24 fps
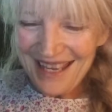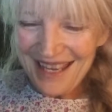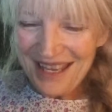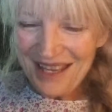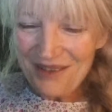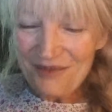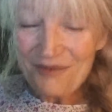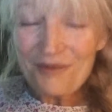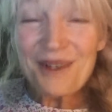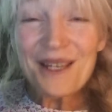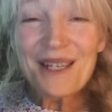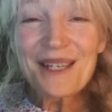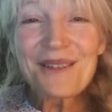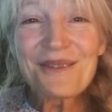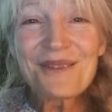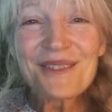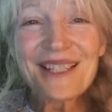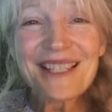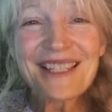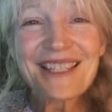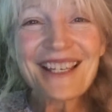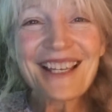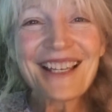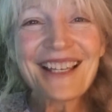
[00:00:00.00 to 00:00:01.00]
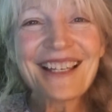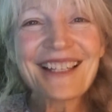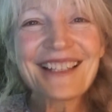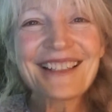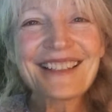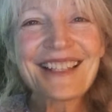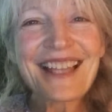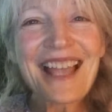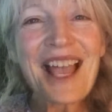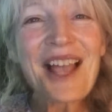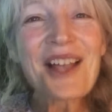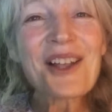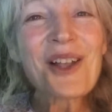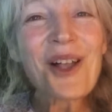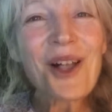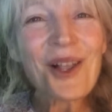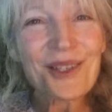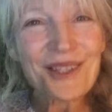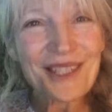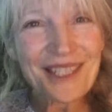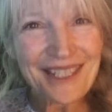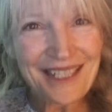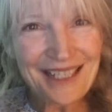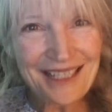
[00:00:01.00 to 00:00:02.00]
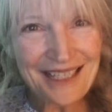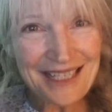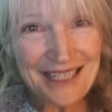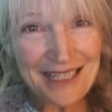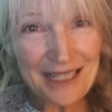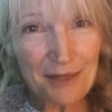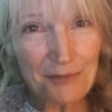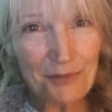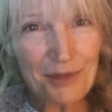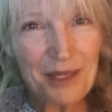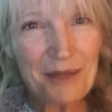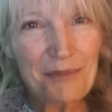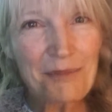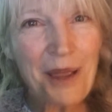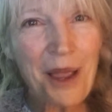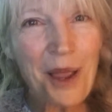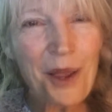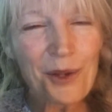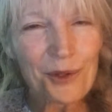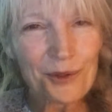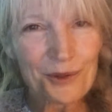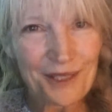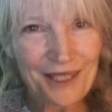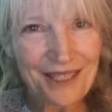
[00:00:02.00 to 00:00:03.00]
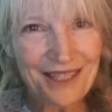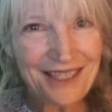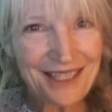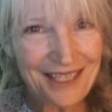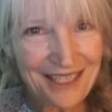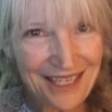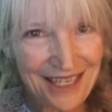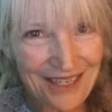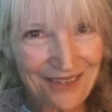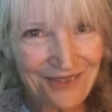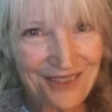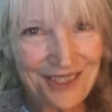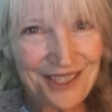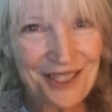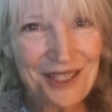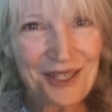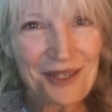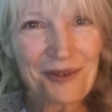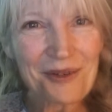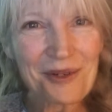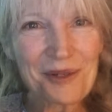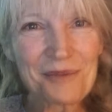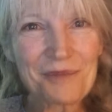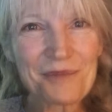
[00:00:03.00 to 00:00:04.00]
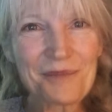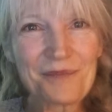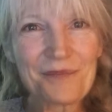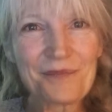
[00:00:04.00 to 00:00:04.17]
And when it was done, I called in Elizabeth, my oldest, to give it to him.